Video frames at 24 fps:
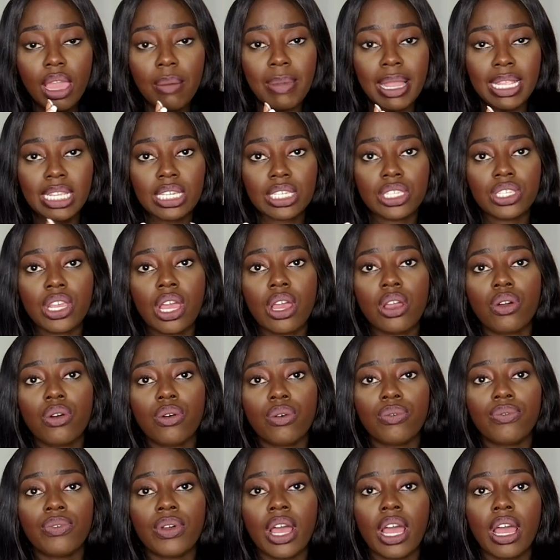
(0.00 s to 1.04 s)
a Magic
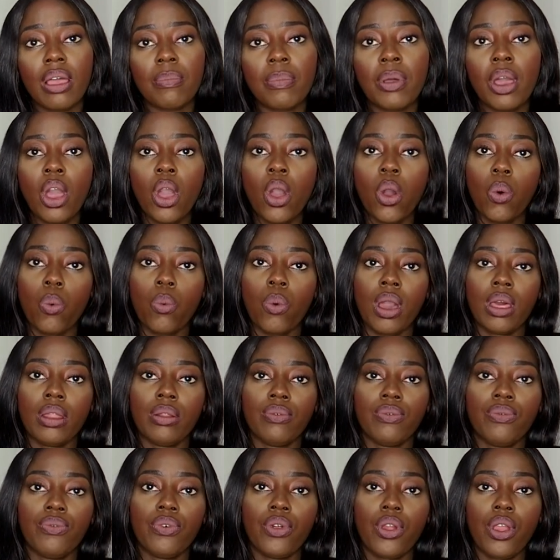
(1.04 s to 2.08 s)
Circle firm,
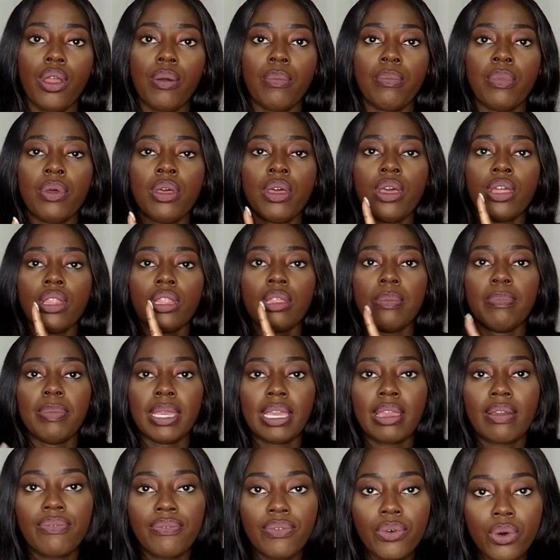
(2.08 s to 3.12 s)
one from the
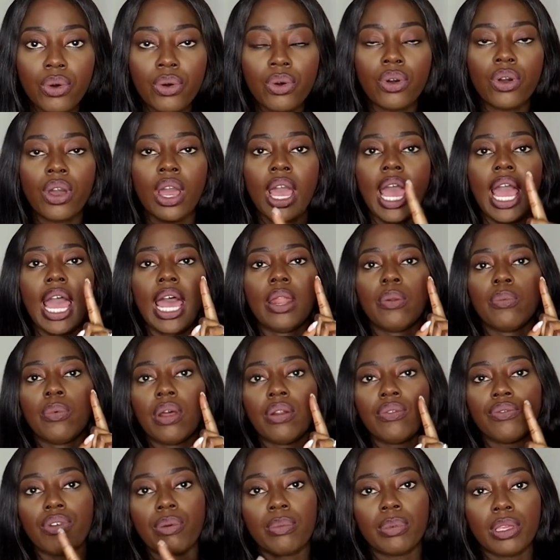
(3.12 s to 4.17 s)
Big Four, and
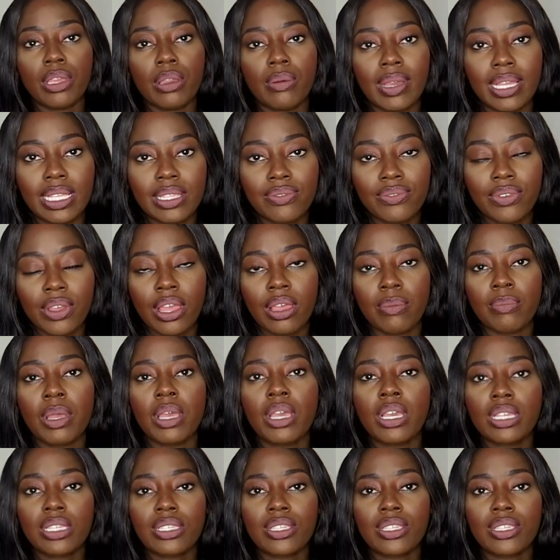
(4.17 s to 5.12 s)
one from a US firm.